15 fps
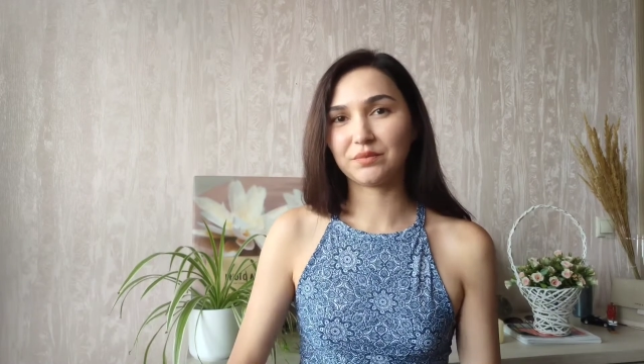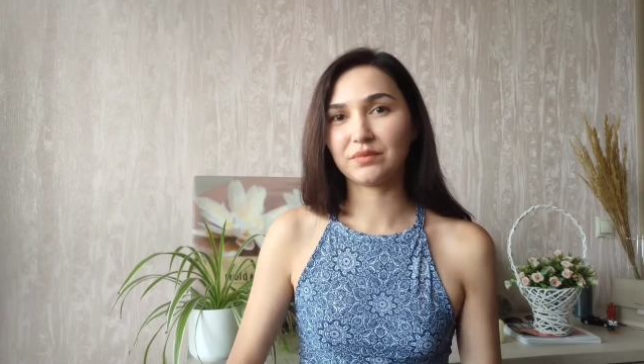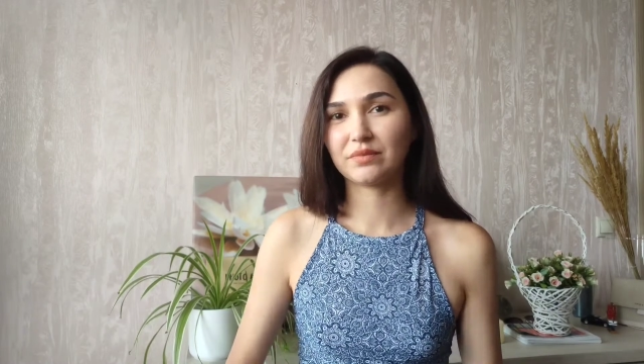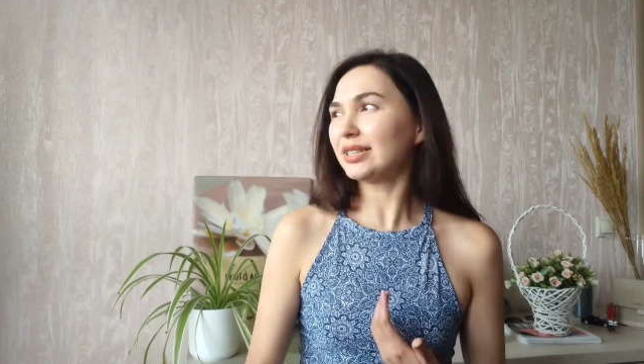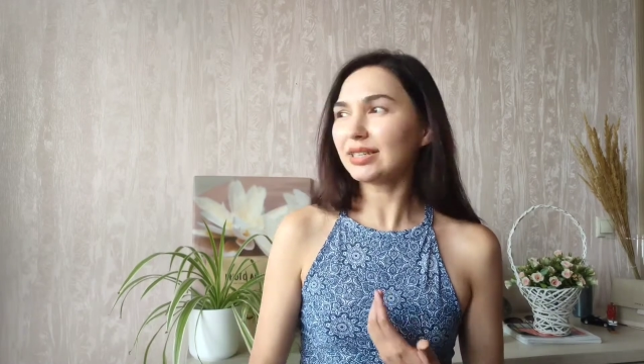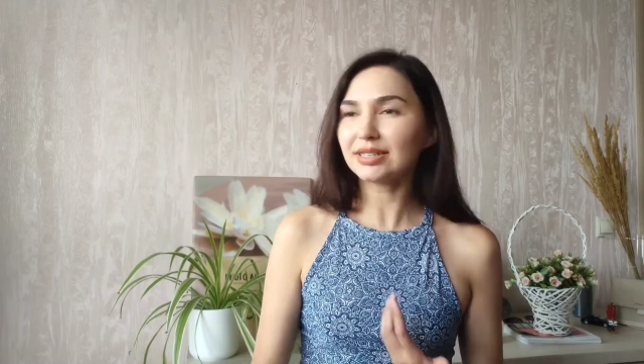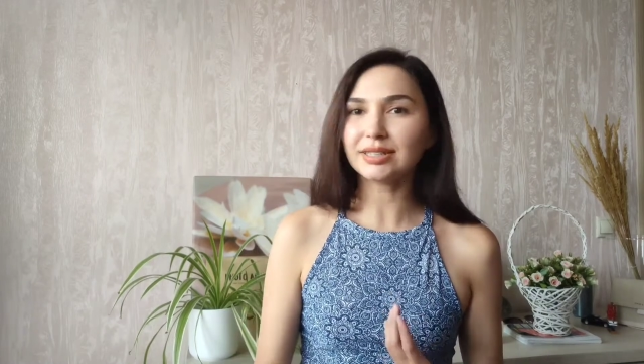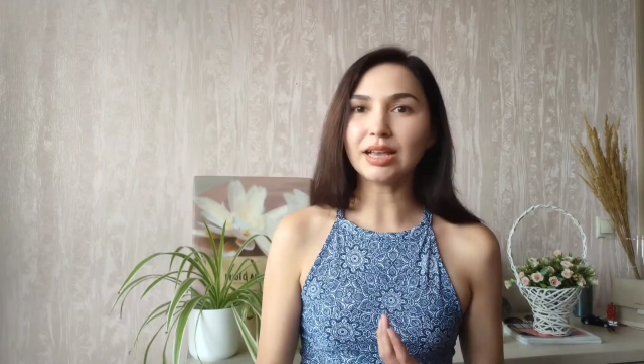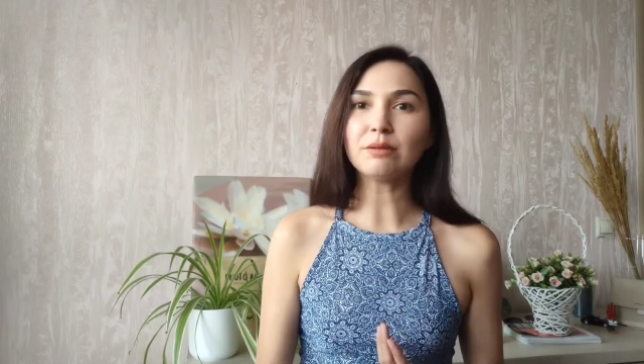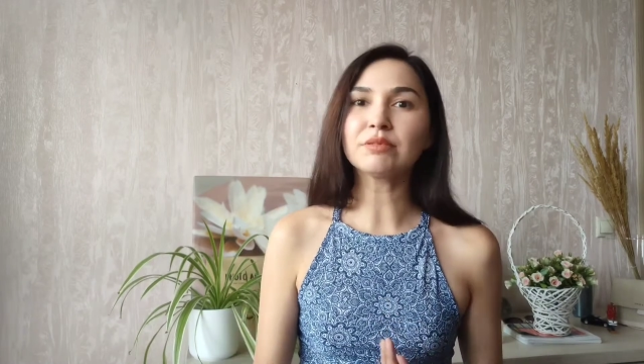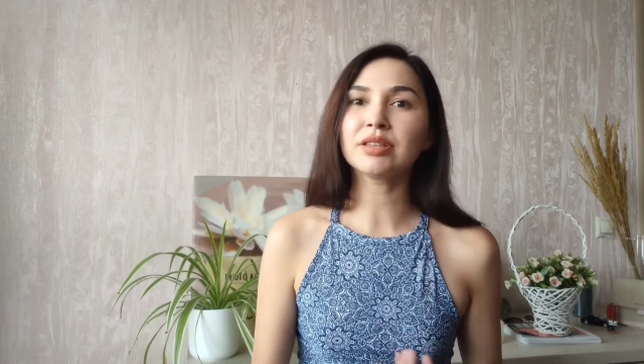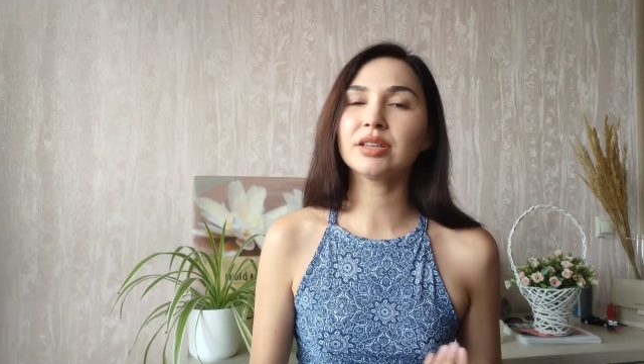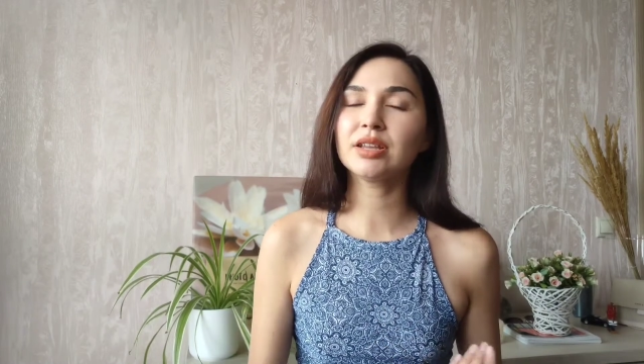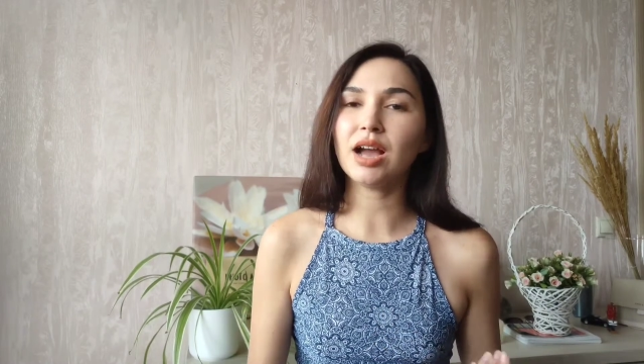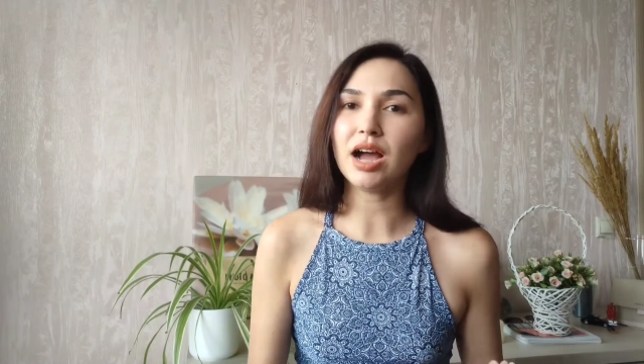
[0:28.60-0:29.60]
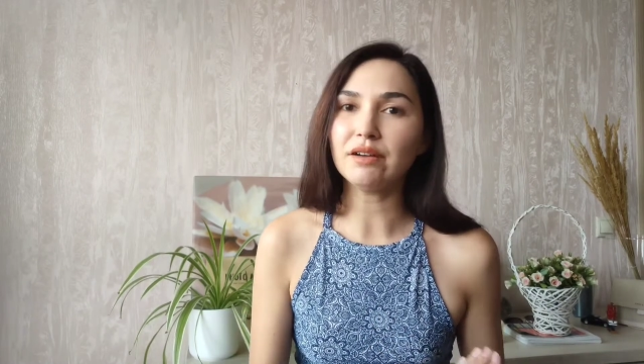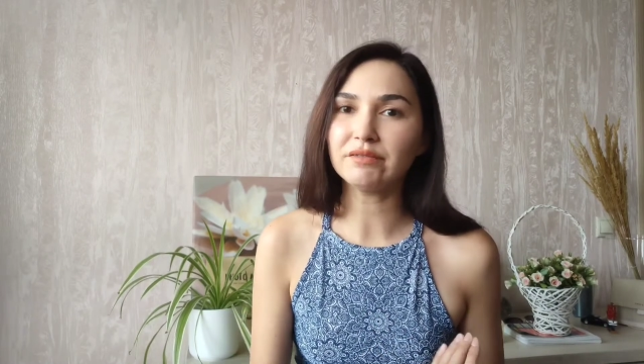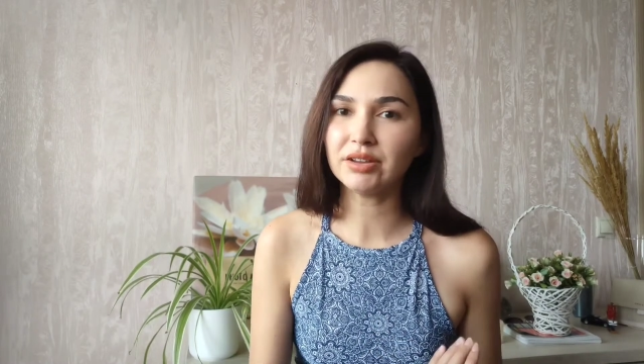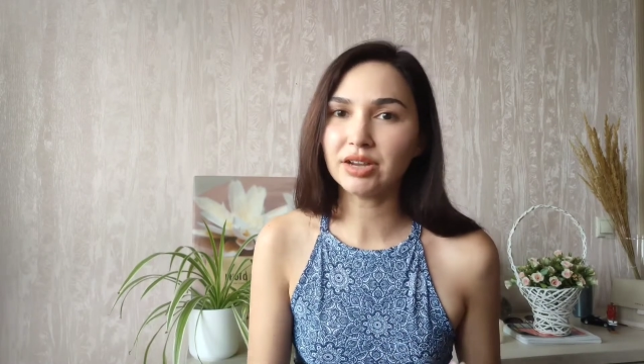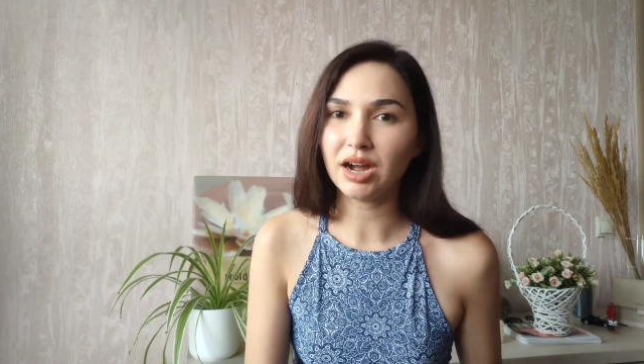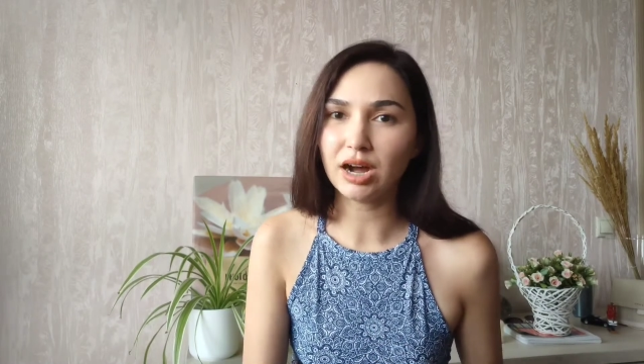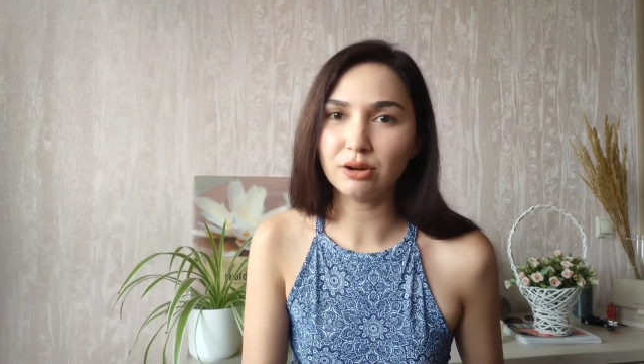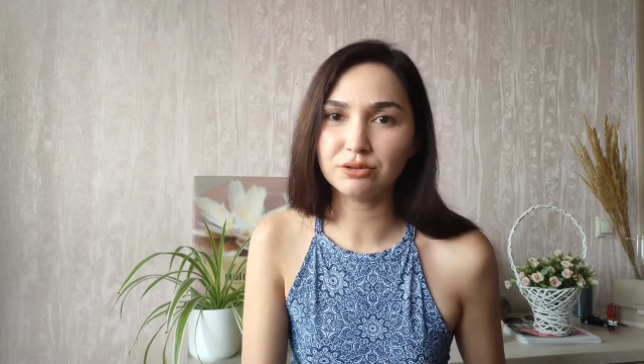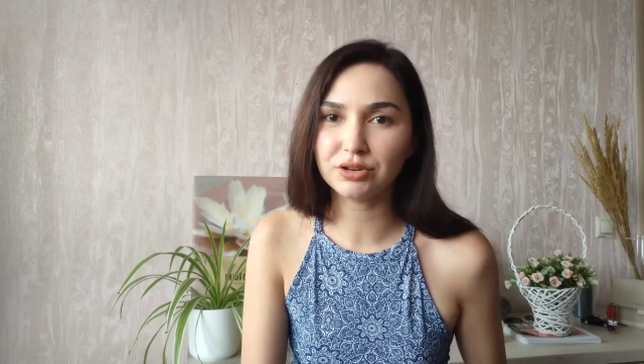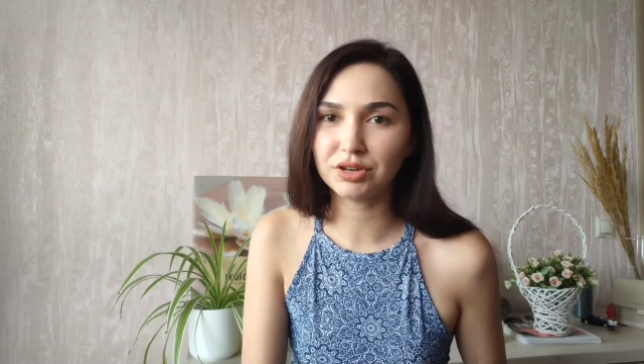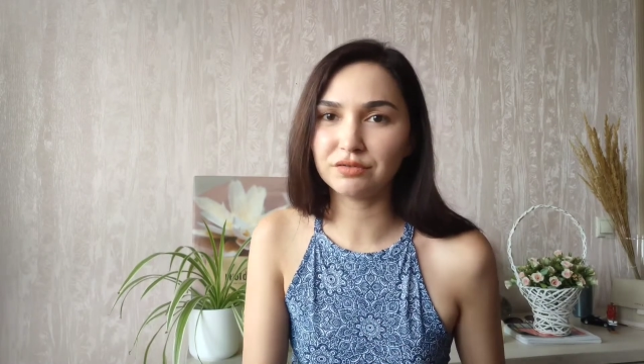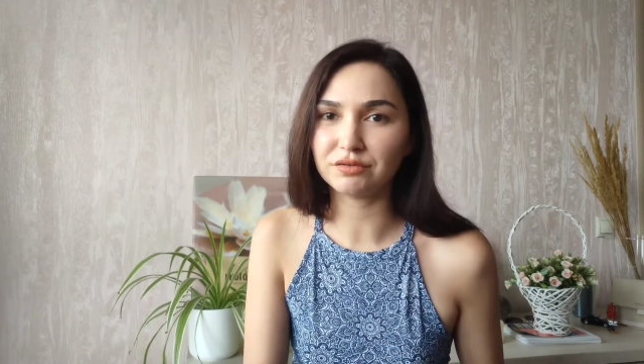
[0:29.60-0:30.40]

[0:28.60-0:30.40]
This is something I've encountered